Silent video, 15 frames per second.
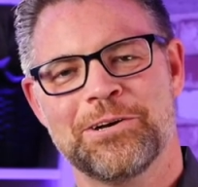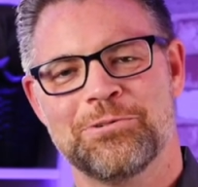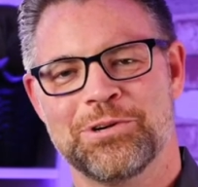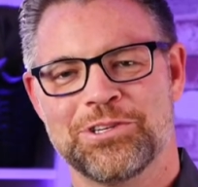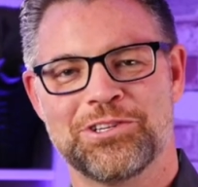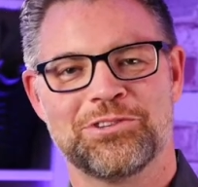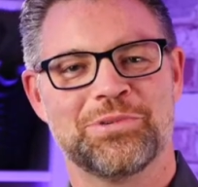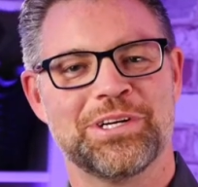
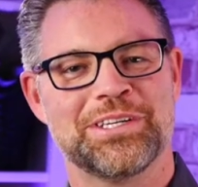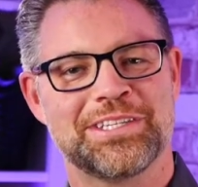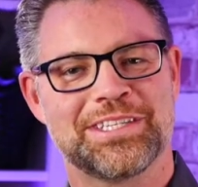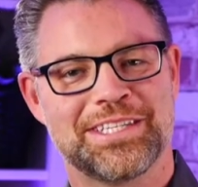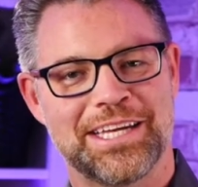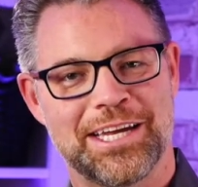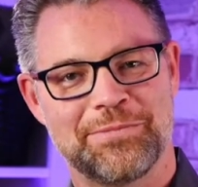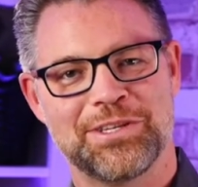which is what
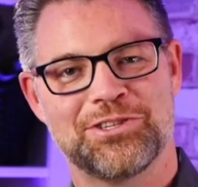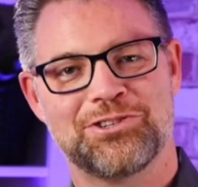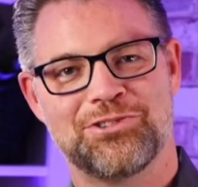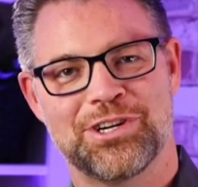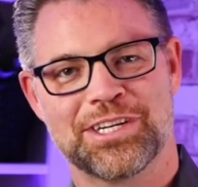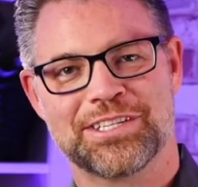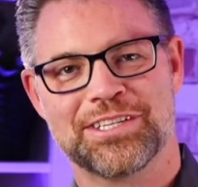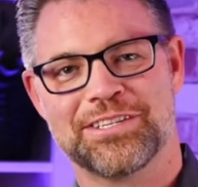Sam
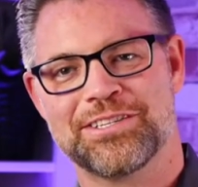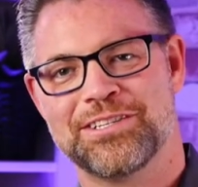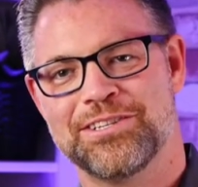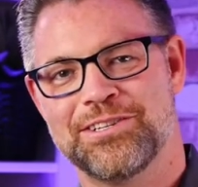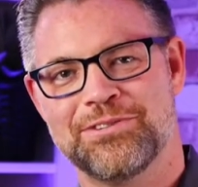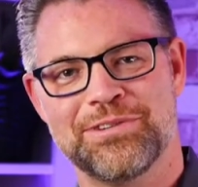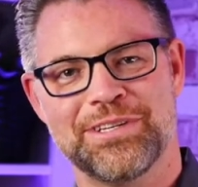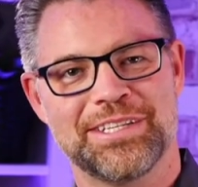instructs us to do.